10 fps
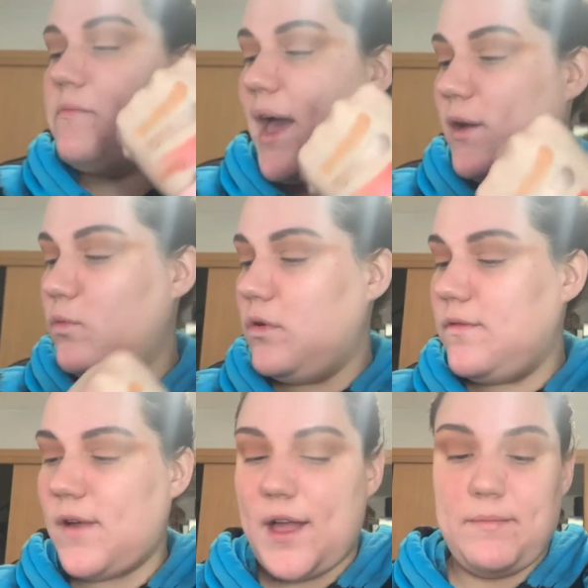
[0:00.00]
Bad Wolf
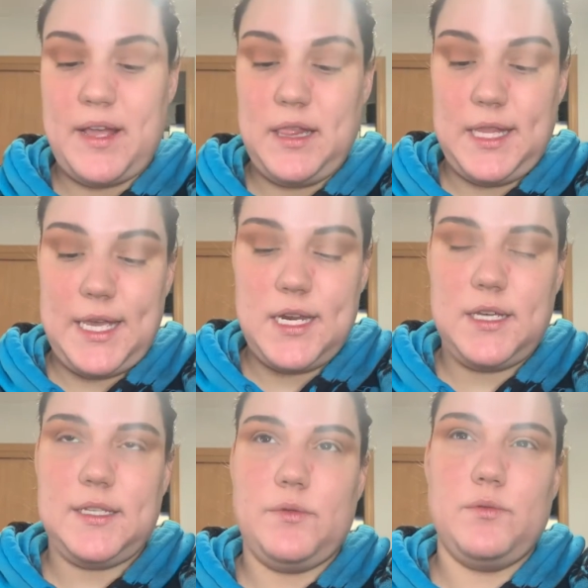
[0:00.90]
on my lid
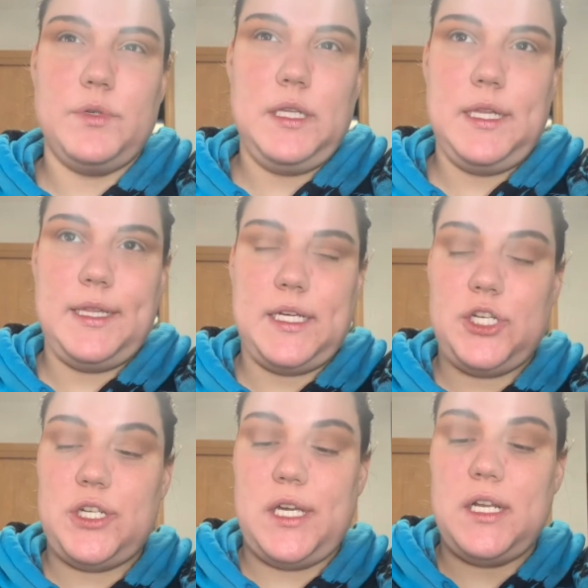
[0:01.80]
because I really like that
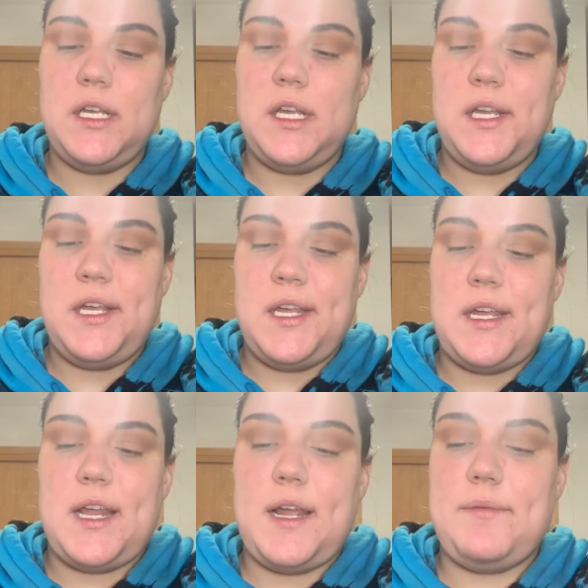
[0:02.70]
shade.
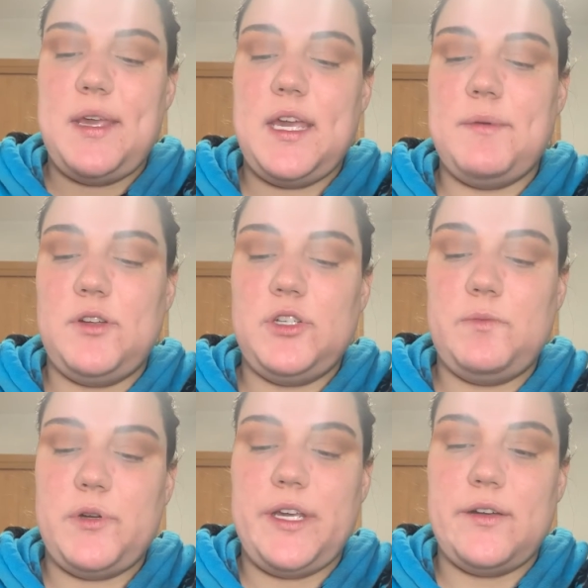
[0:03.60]
And I'm thinking about
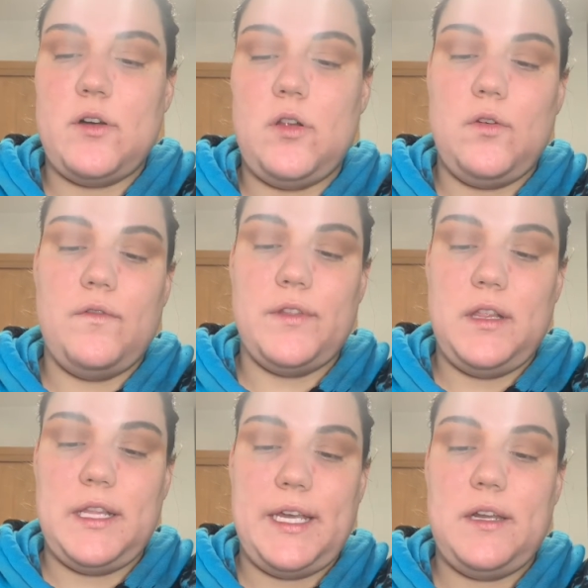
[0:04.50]
just putting it all over the
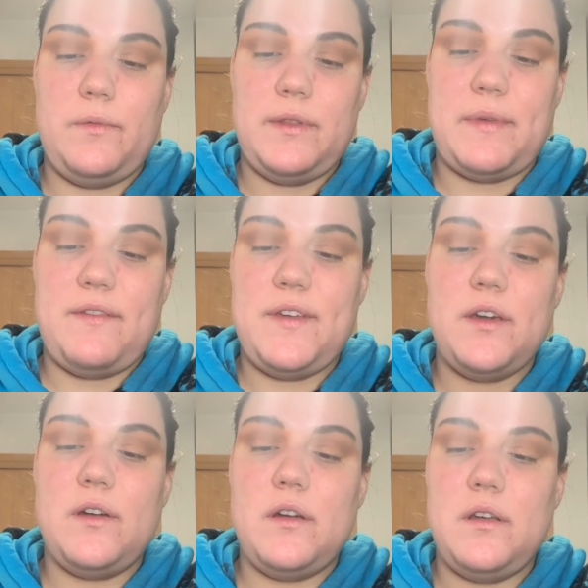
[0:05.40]
lid with my
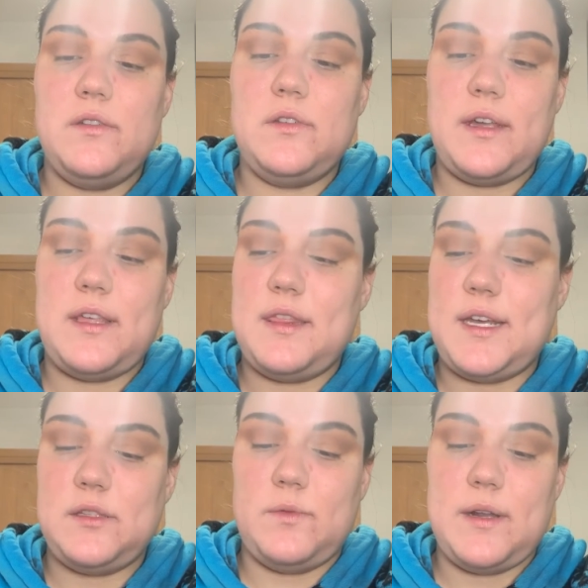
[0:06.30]
finger. So I think
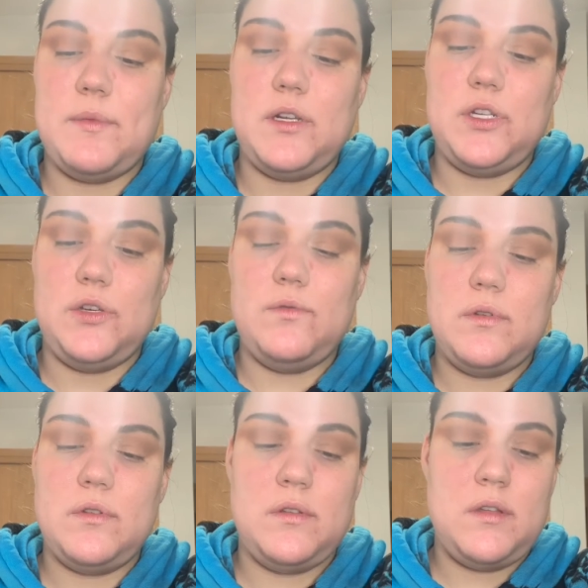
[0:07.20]
that's what I'm going to do.
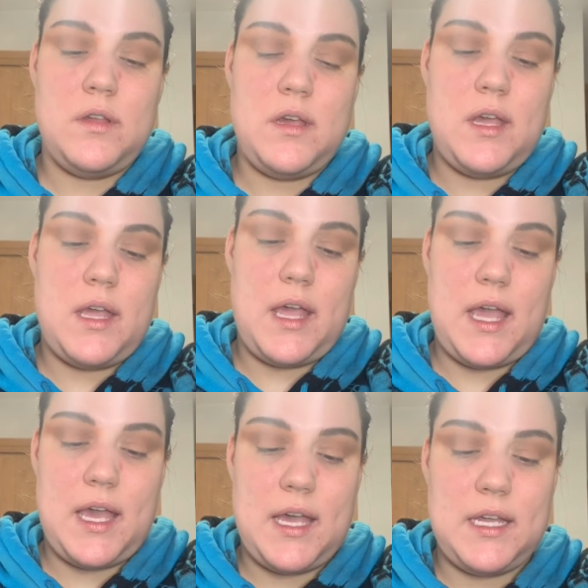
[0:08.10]

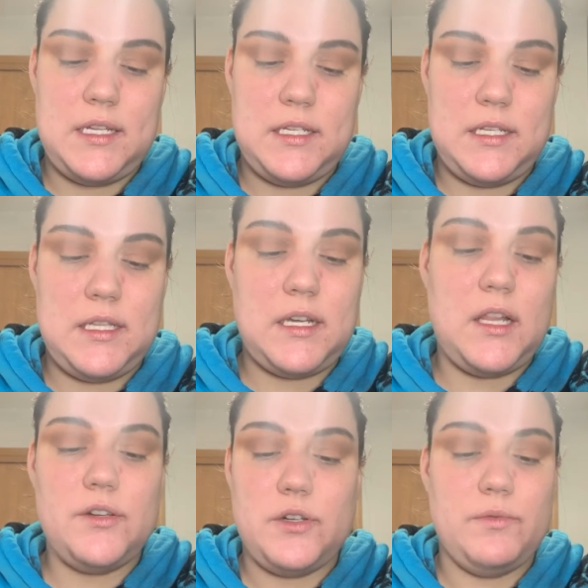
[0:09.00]
And the
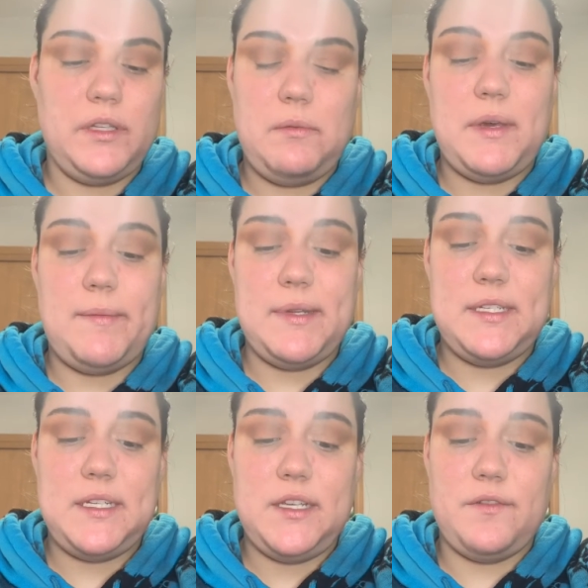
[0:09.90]
colors are really
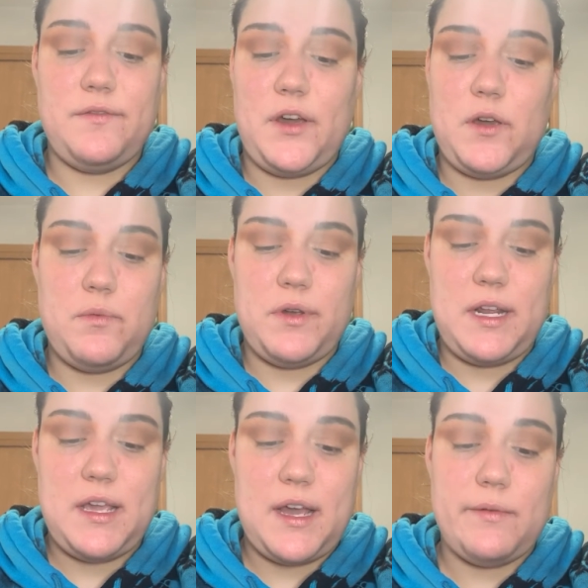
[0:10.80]
pigmented. They're very
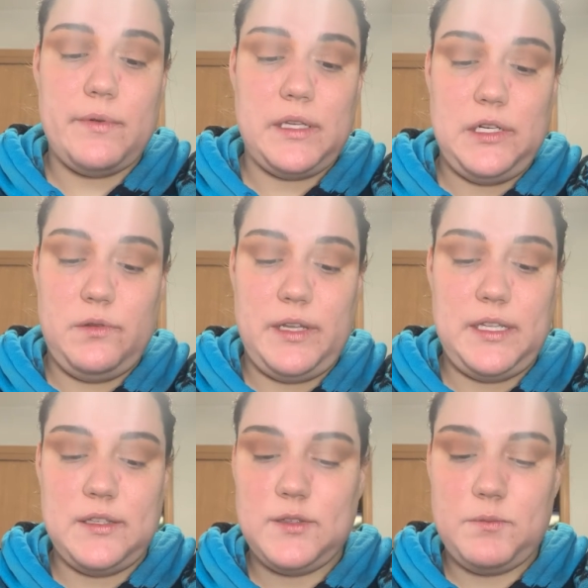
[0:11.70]
pretty. I really do
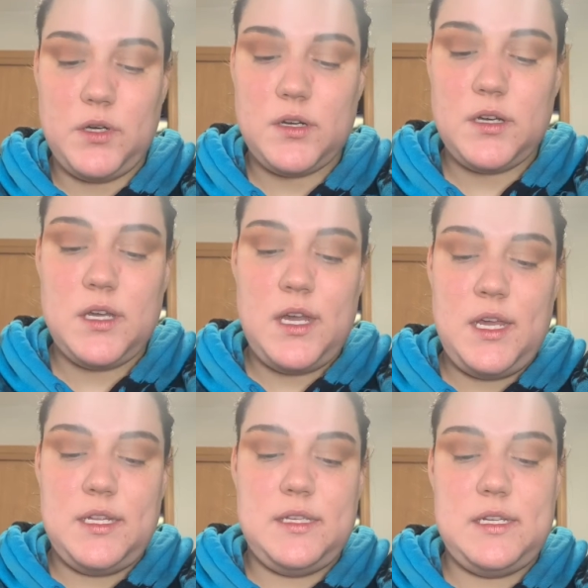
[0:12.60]
like this book.
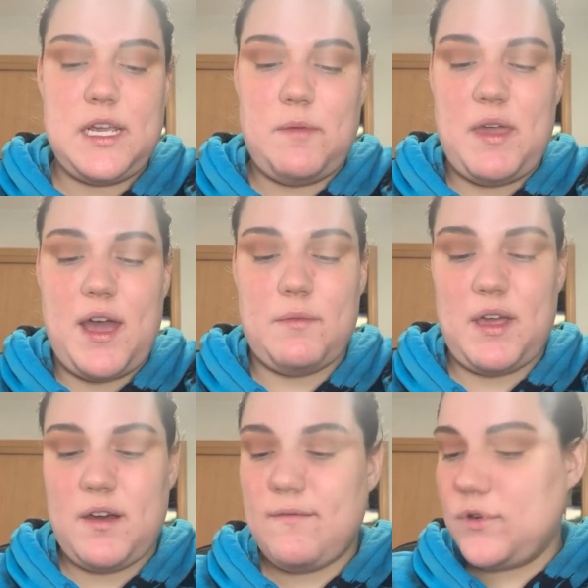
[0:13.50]
It's taking me out of my
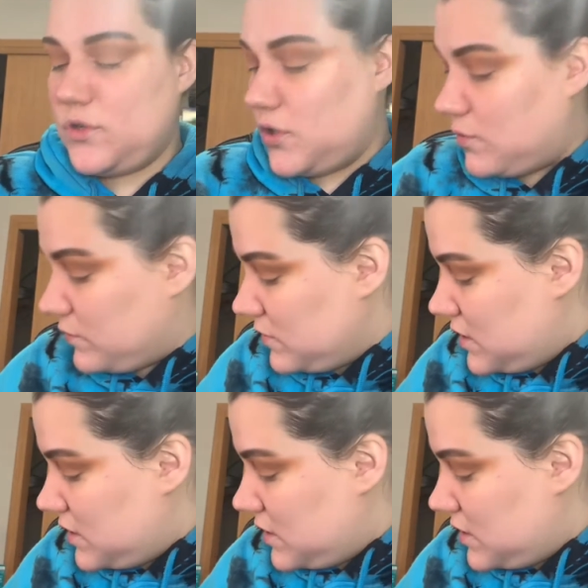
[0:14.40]
comfort zone.